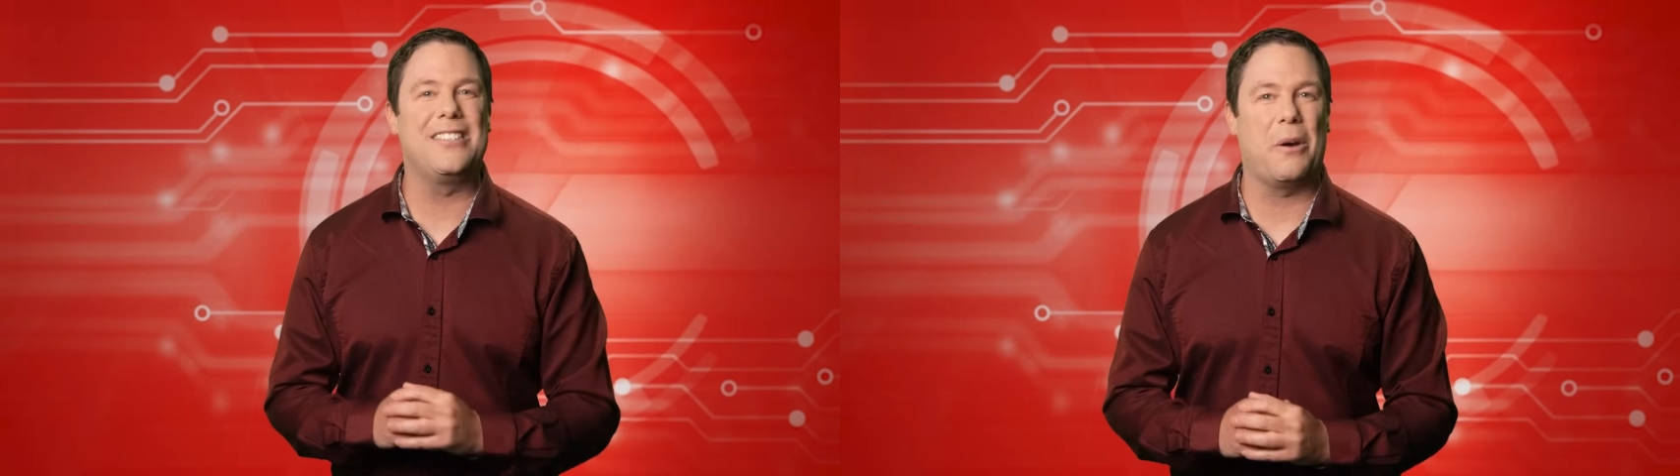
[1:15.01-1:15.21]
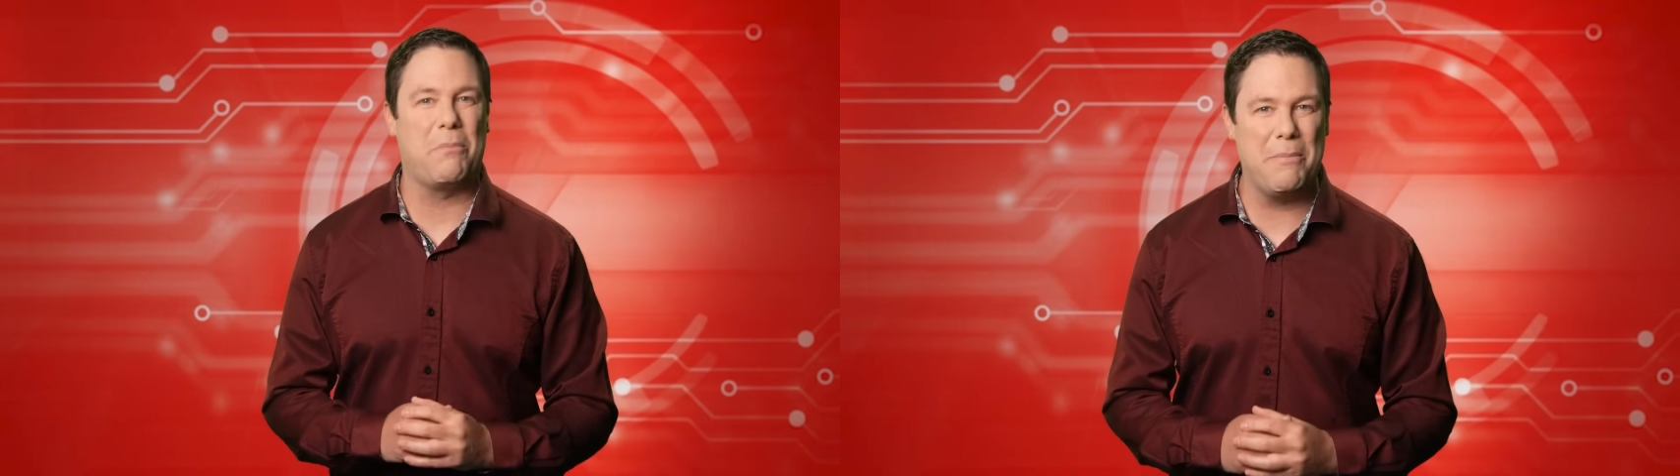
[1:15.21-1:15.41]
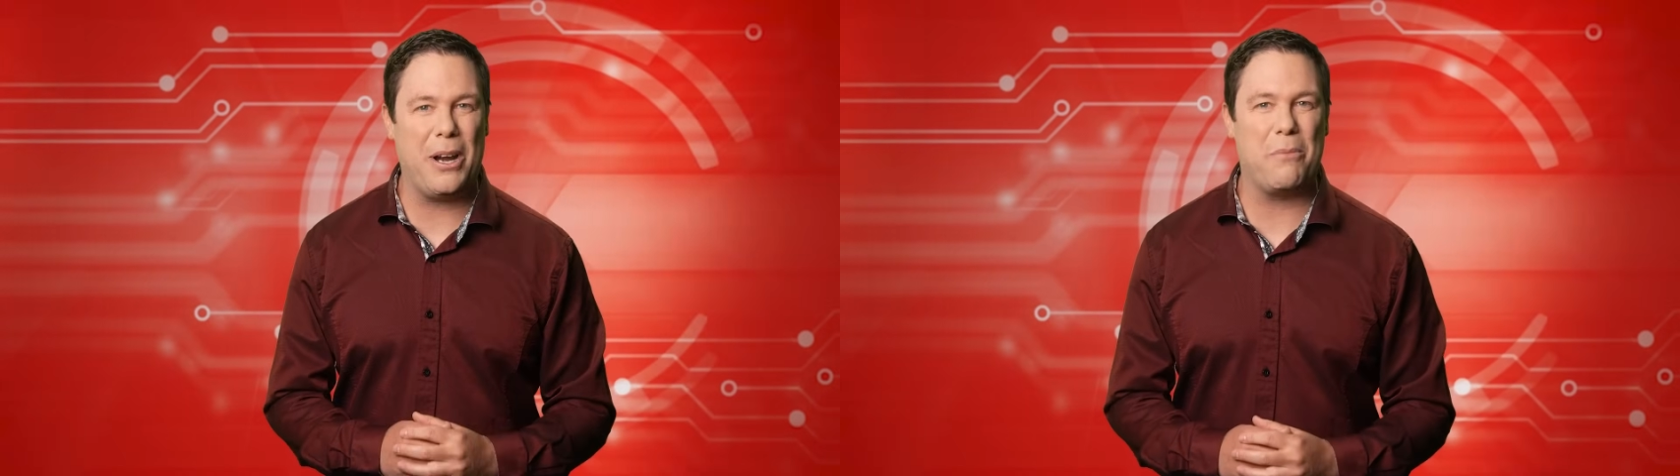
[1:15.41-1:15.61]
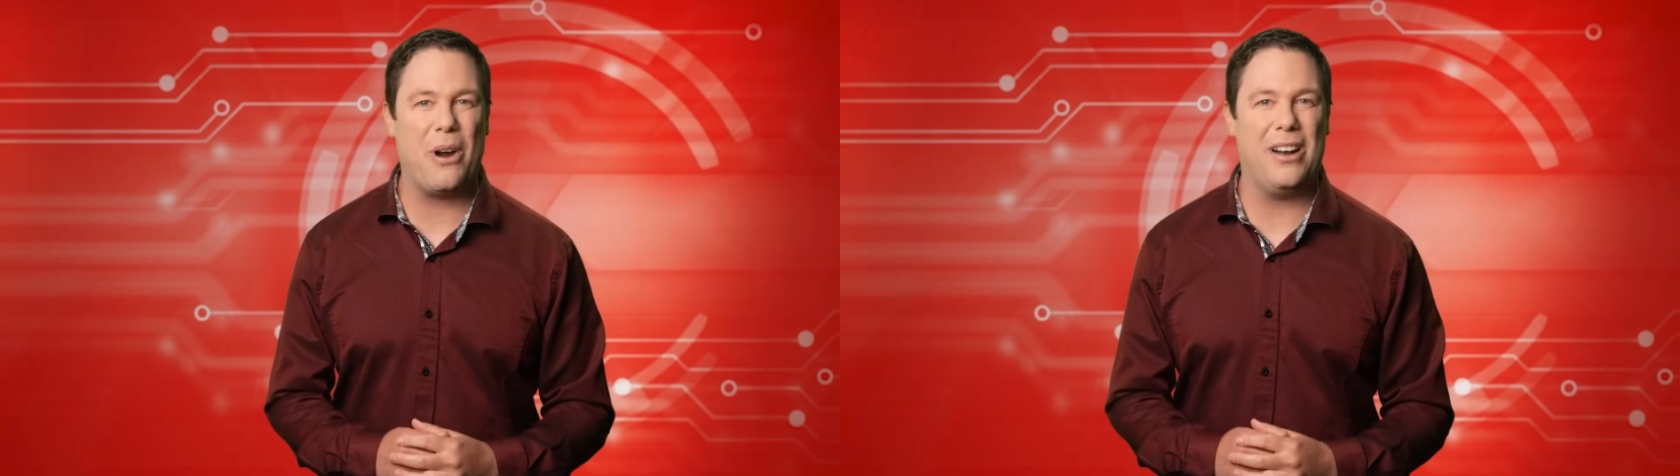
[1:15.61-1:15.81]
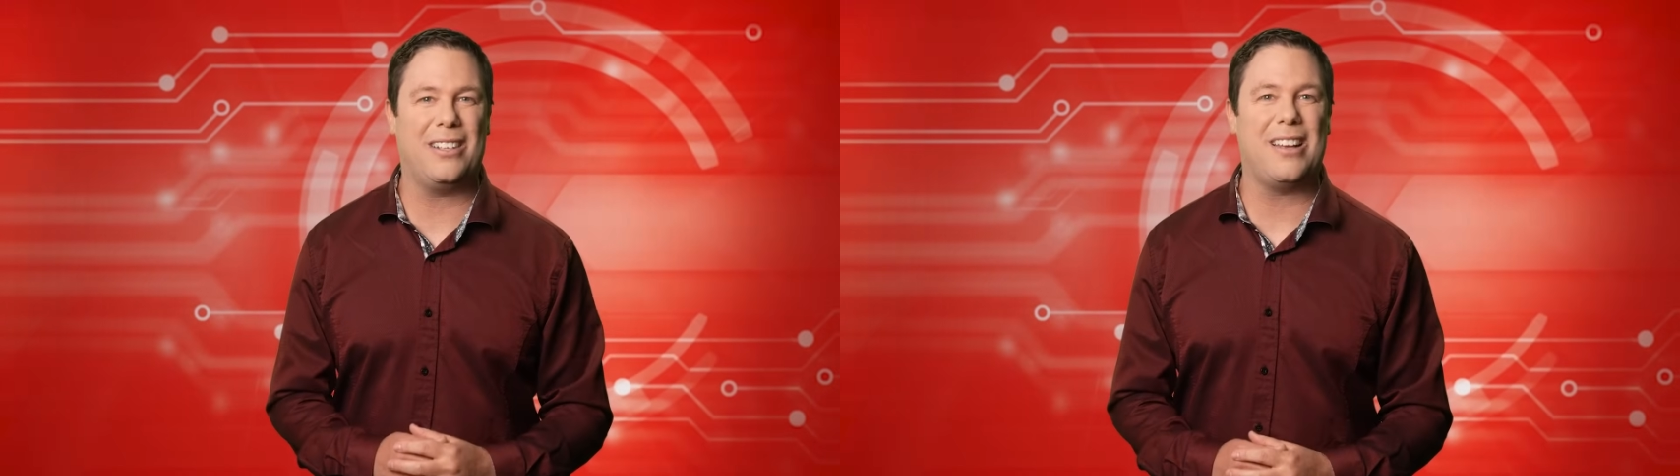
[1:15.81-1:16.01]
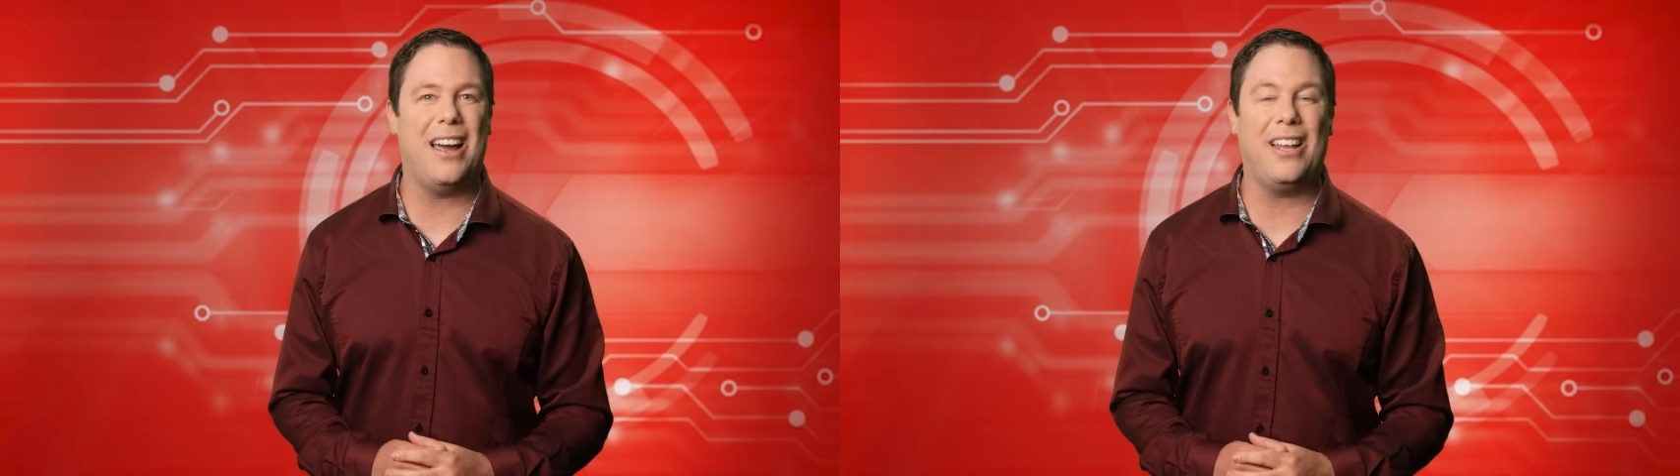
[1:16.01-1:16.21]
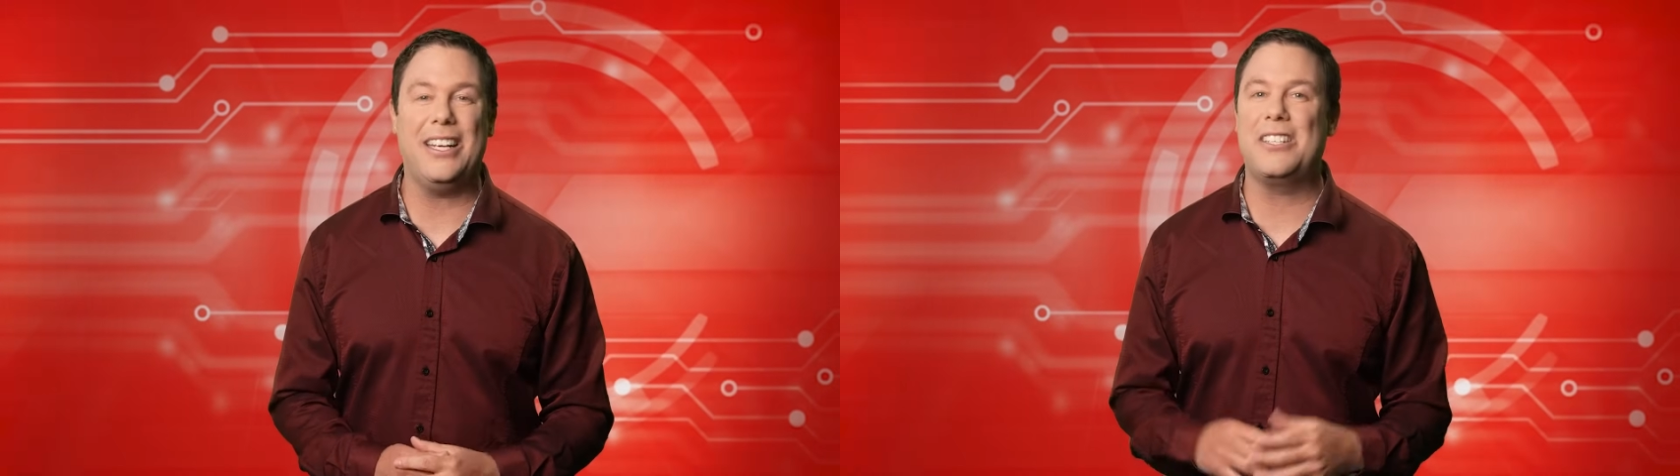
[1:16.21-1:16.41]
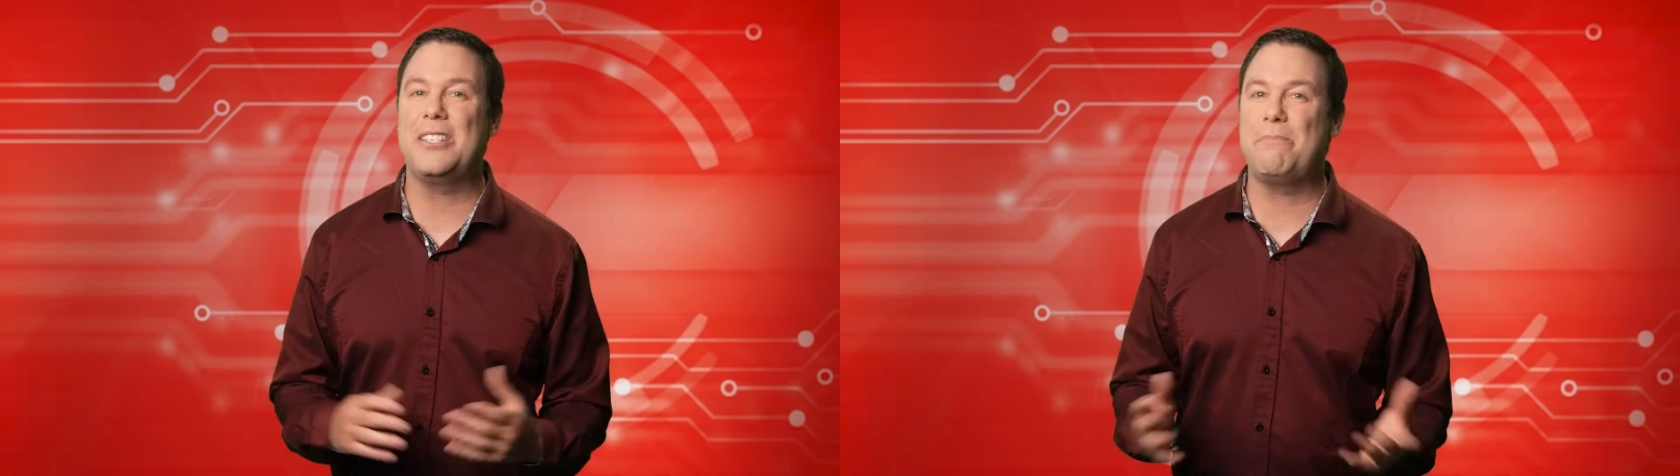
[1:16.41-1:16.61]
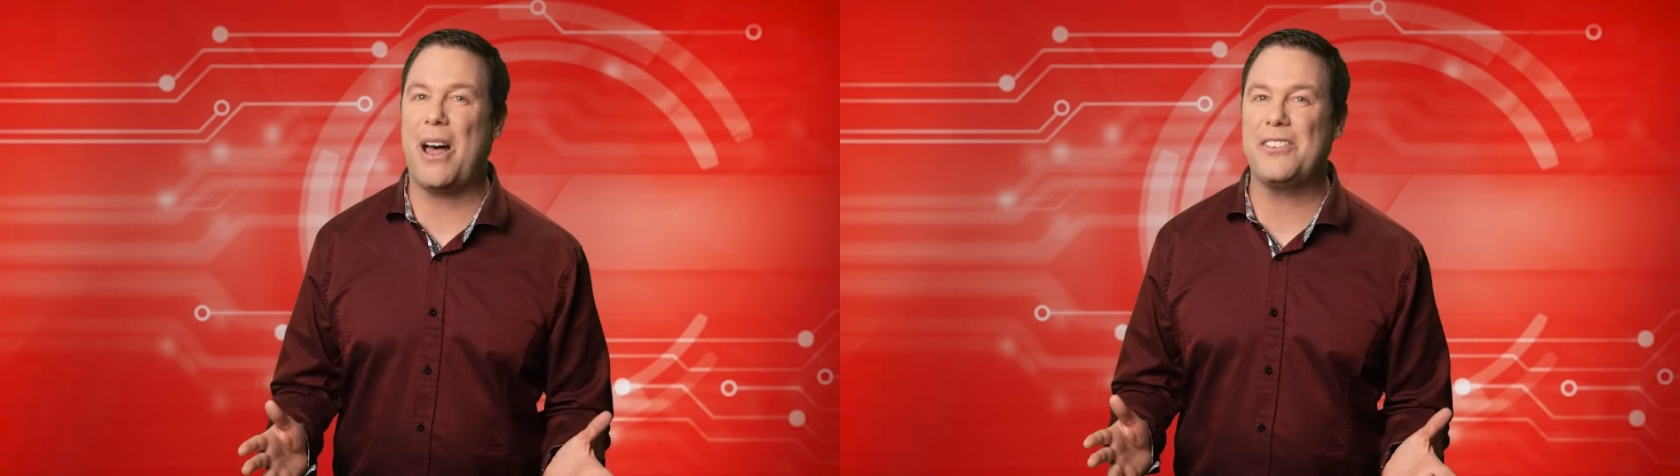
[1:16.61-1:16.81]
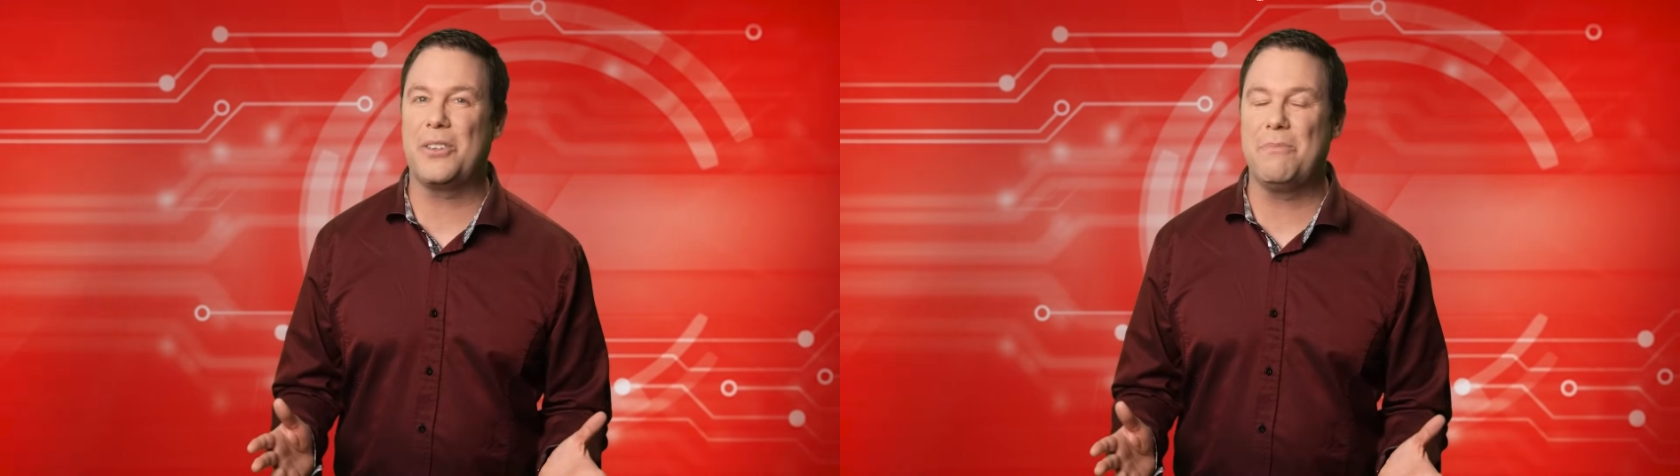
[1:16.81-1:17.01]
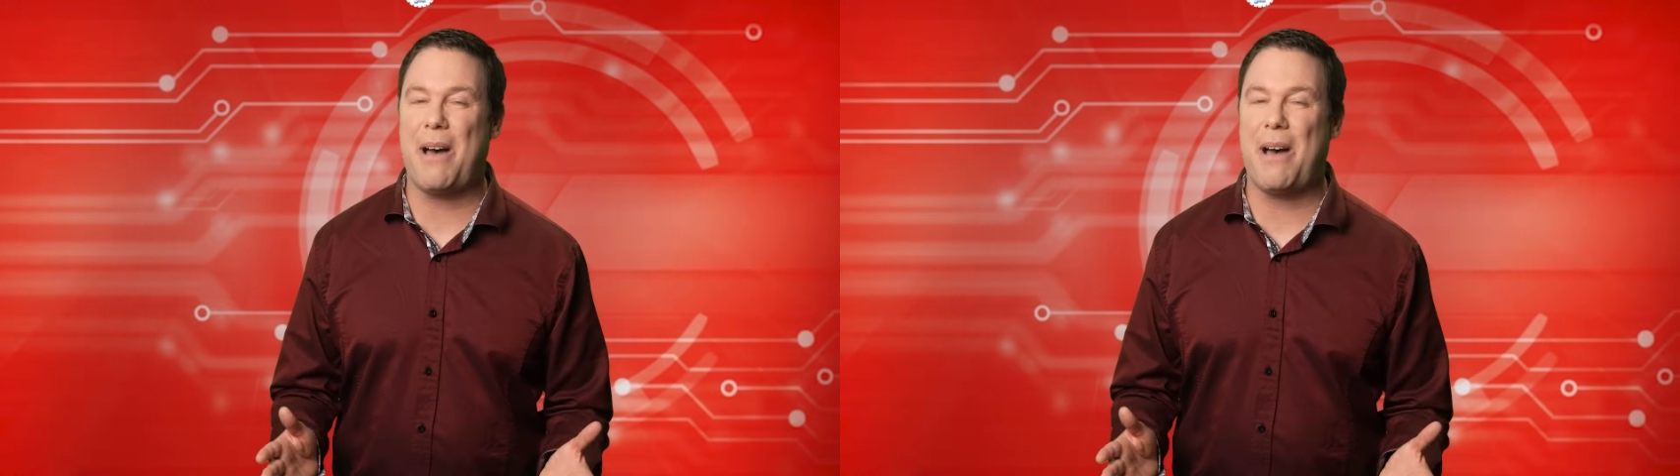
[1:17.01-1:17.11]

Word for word: it's our premier product highlight sponsored